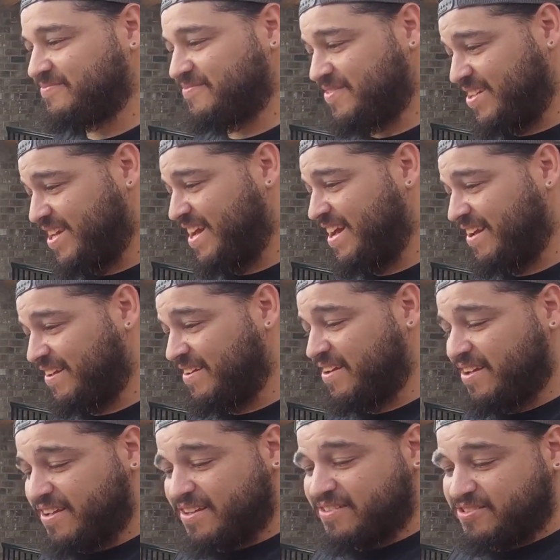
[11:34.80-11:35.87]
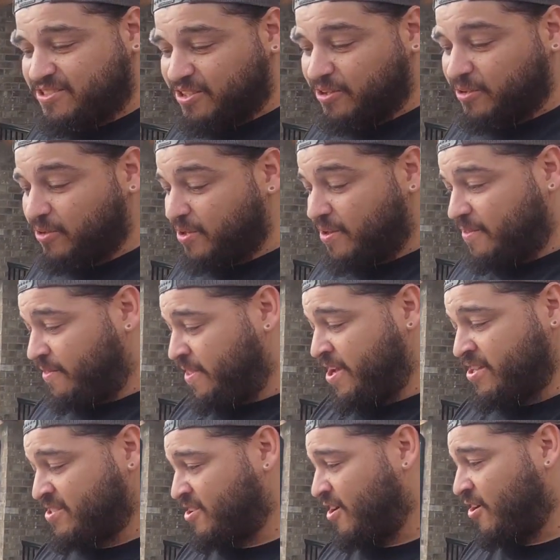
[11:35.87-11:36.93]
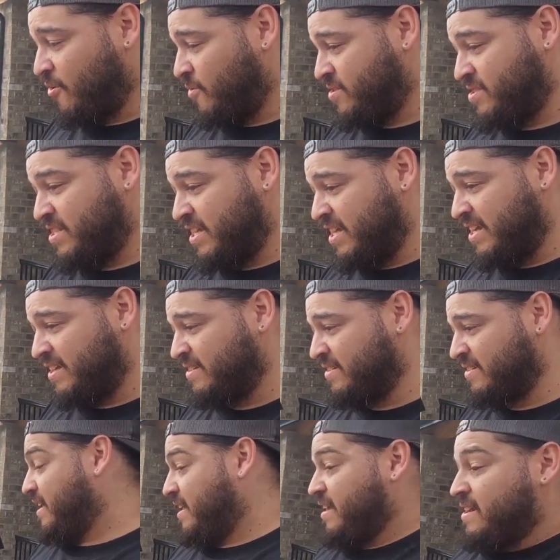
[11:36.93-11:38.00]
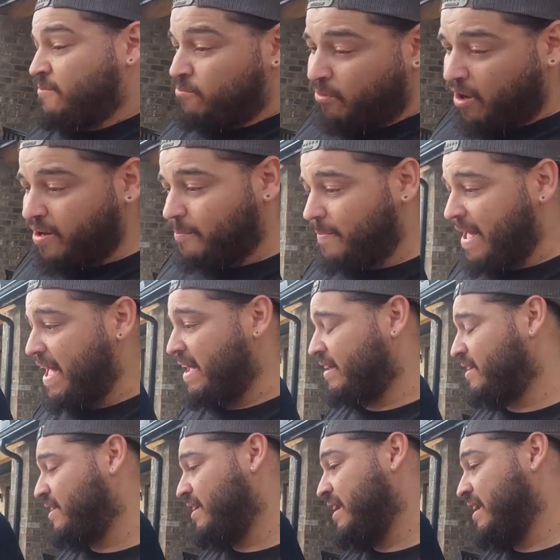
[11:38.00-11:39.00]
yeah, so this car was sitting and brought it back,